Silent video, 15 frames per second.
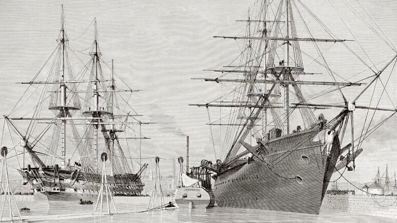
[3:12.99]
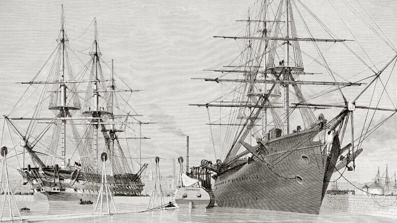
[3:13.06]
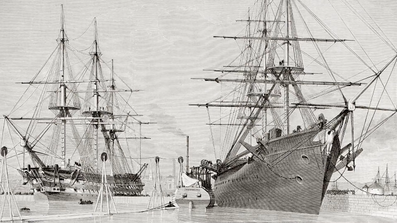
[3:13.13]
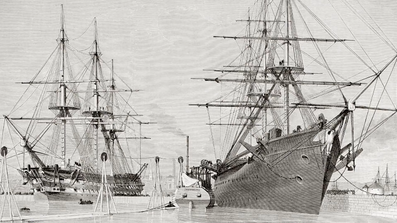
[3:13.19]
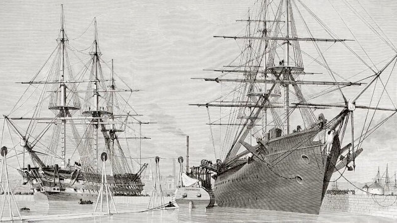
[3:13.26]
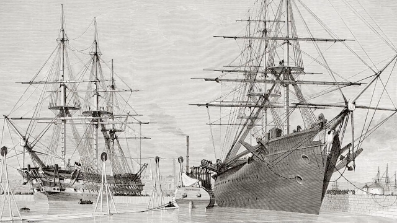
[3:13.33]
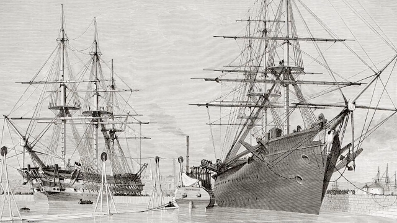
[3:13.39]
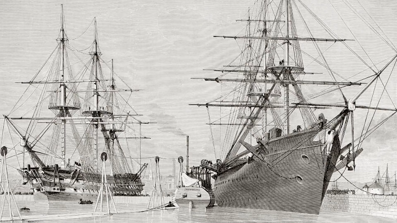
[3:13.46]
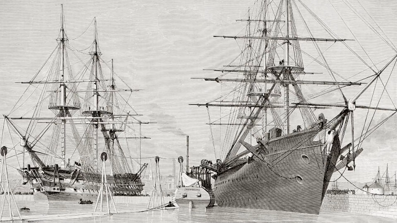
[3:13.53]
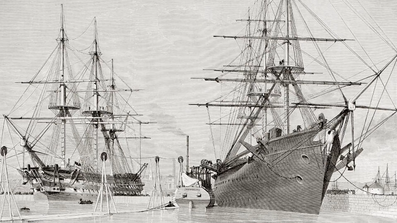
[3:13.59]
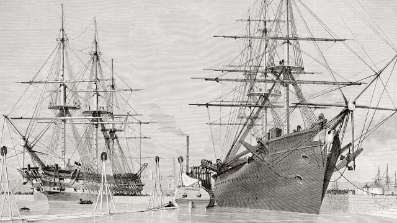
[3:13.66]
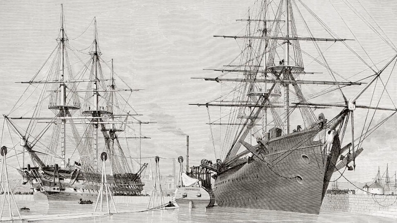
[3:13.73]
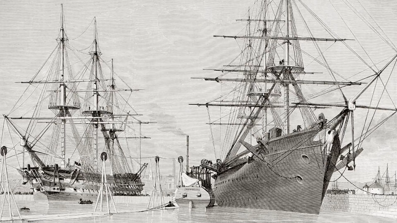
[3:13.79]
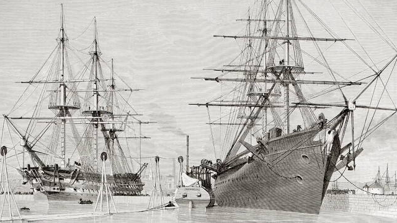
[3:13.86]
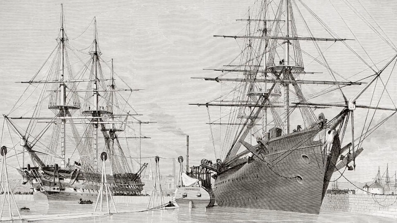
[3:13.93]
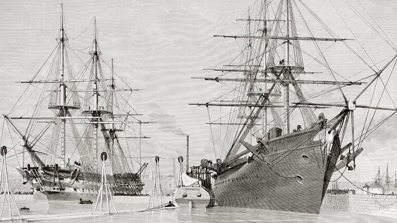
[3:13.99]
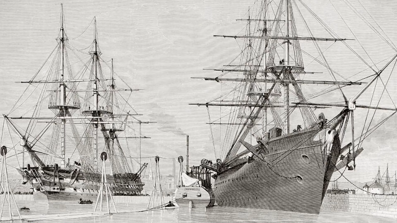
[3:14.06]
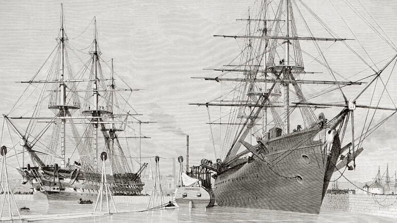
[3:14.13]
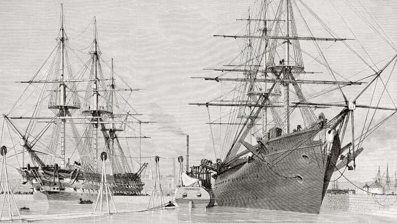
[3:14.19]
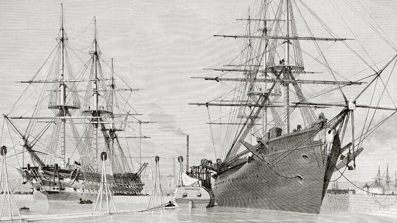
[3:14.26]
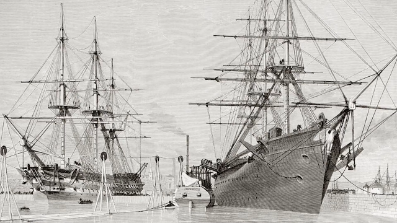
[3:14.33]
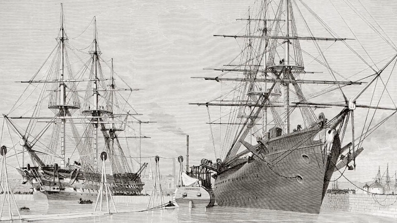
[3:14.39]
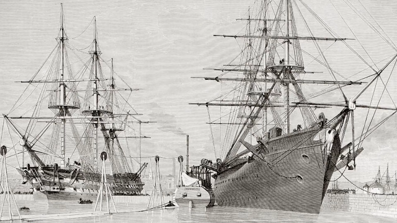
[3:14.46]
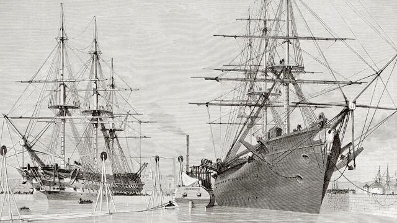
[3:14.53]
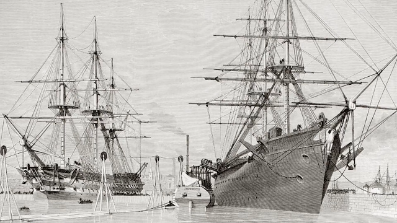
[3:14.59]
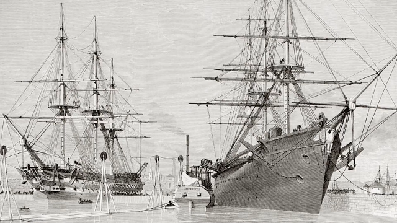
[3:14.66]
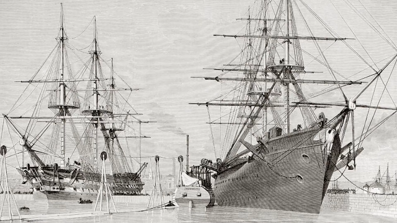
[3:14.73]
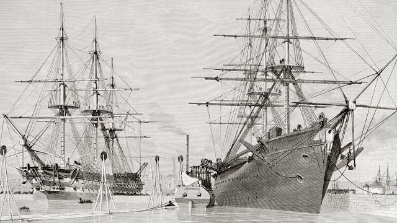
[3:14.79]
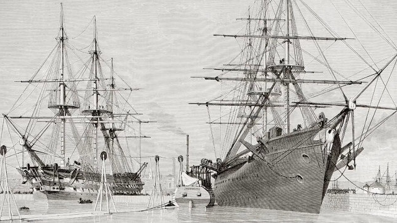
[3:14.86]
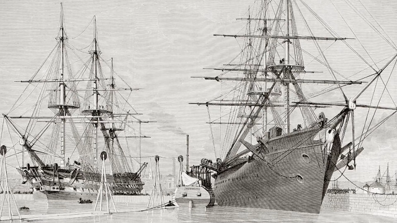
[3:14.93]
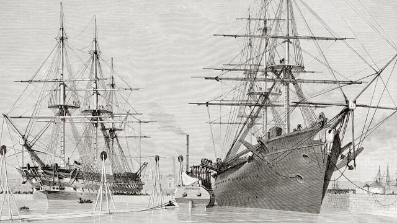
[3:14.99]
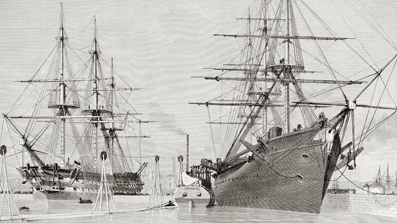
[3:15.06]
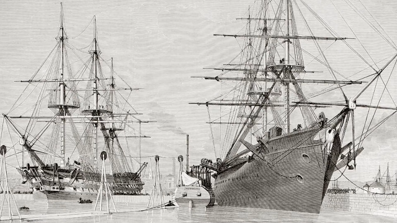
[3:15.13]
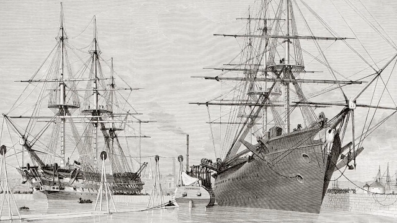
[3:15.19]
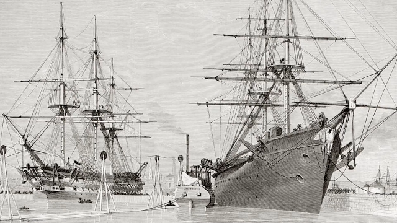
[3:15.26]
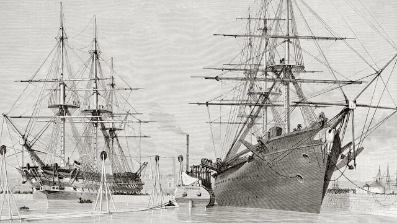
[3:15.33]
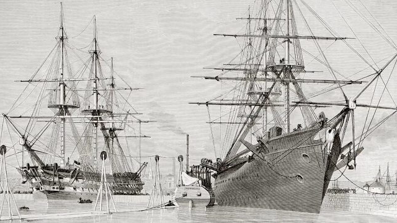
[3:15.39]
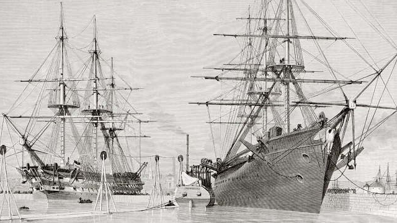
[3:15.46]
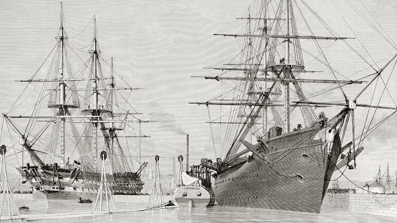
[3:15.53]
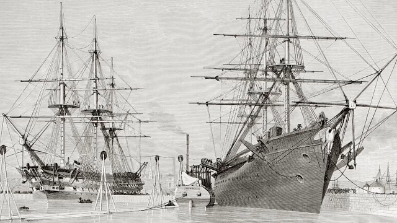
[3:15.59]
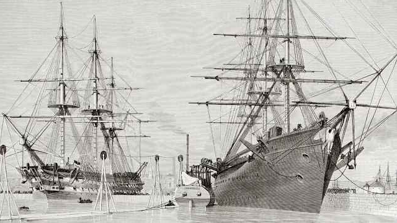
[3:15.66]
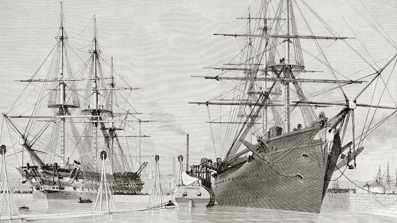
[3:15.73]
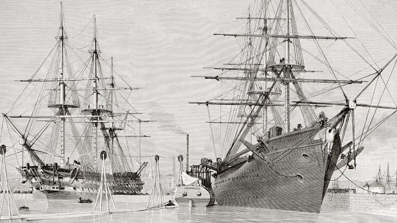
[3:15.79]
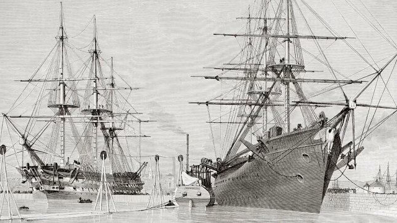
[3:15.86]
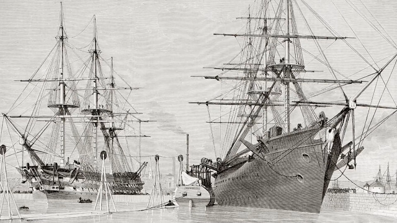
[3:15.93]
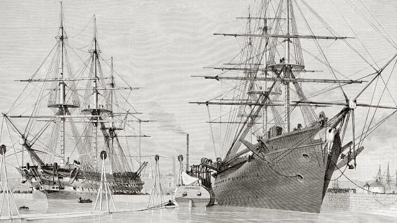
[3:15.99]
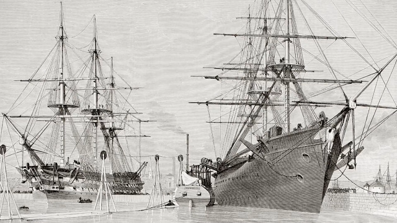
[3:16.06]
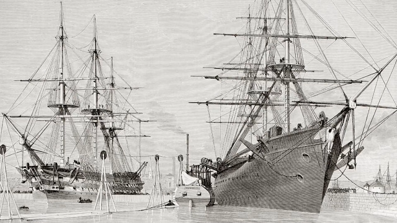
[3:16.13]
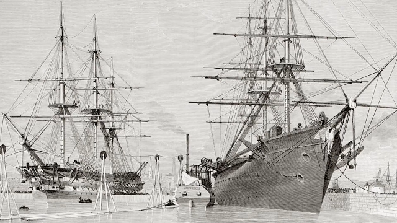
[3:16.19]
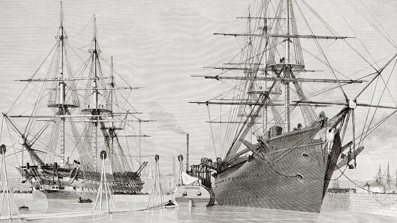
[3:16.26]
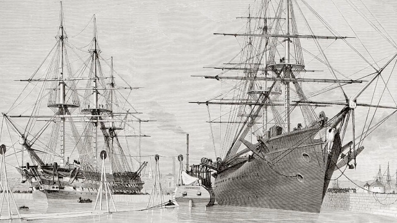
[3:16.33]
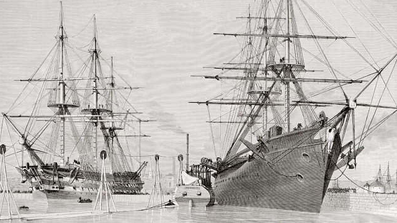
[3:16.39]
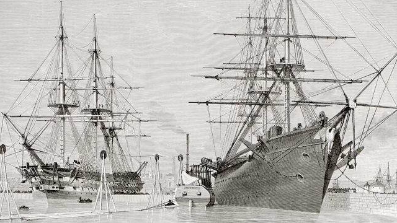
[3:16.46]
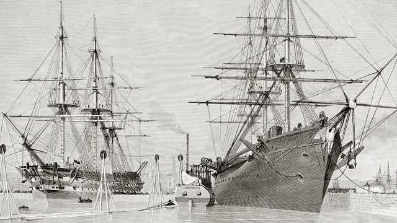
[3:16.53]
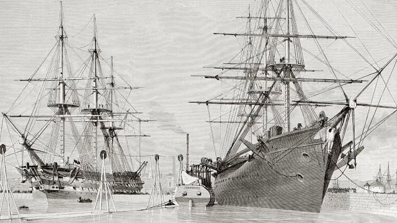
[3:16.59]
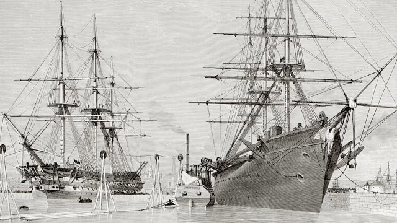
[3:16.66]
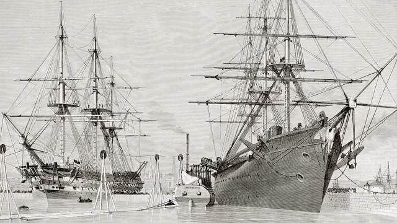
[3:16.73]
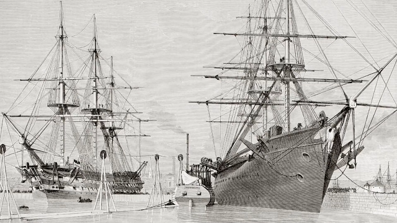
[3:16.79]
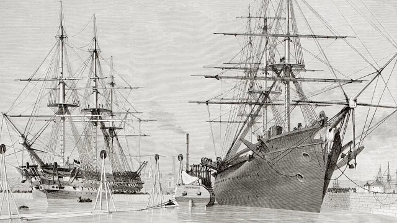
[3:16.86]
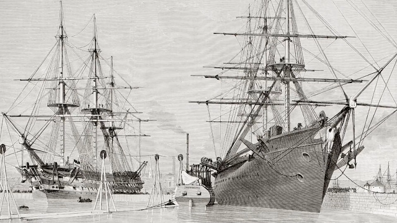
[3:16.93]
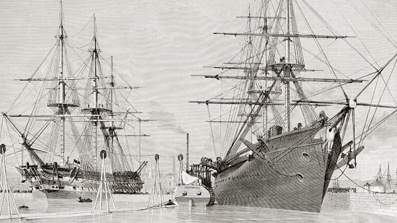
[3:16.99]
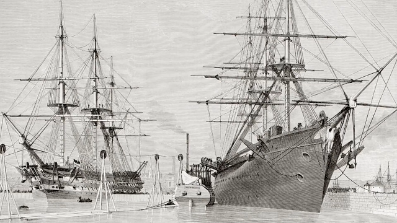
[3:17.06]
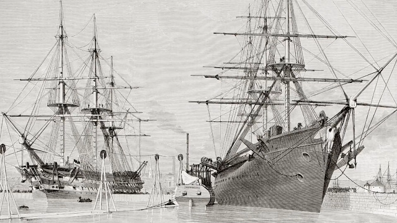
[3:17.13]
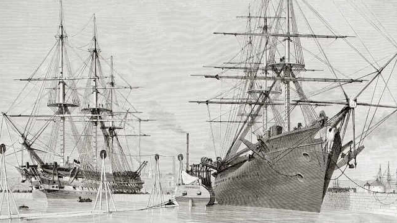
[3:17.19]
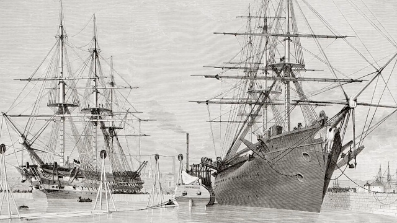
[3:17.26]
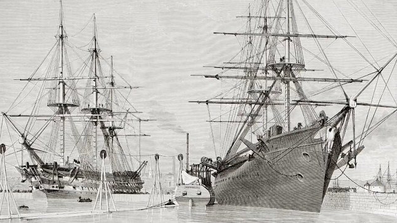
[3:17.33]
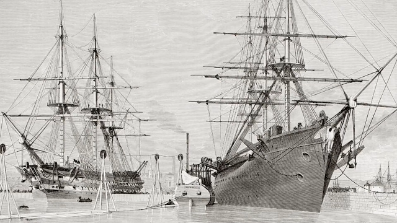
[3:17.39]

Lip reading: (no speaker visible)